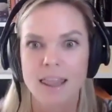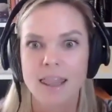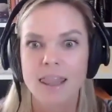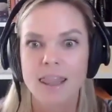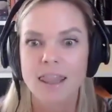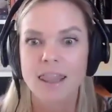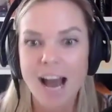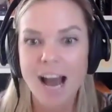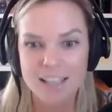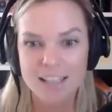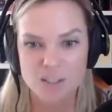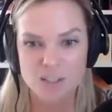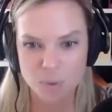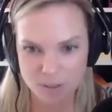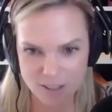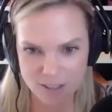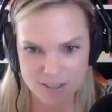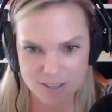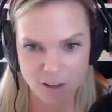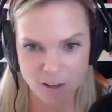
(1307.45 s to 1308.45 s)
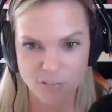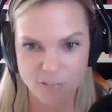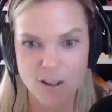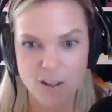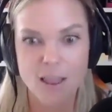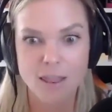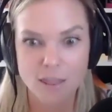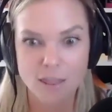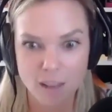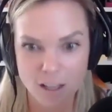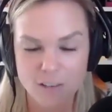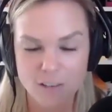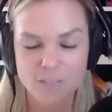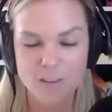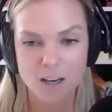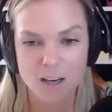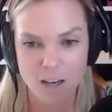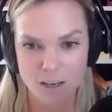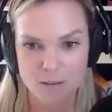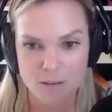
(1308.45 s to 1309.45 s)
That's where the self love
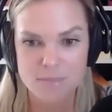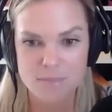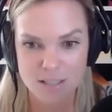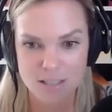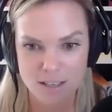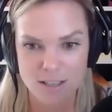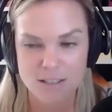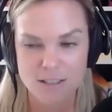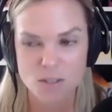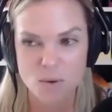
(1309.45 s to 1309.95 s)
comes in.